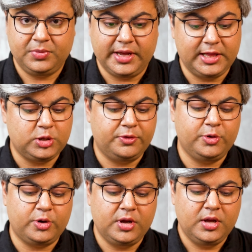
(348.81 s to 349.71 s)
Health of
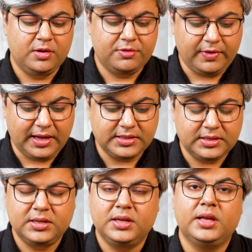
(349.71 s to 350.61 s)
your
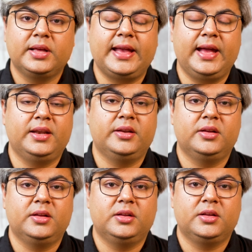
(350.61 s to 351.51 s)
father can
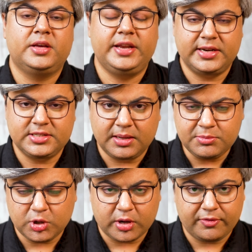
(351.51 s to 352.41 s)
create some
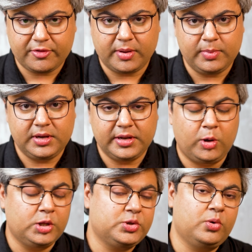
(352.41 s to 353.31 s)
sort of trouble.
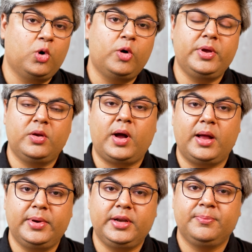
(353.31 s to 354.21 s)
Also, home
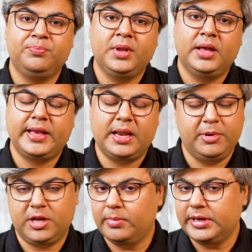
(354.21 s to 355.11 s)
environment can
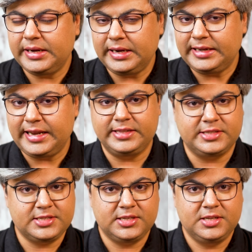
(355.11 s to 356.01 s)
become a little
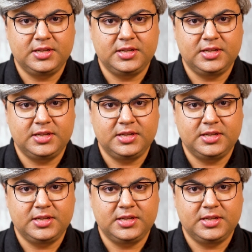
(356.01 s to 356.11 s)
tensed.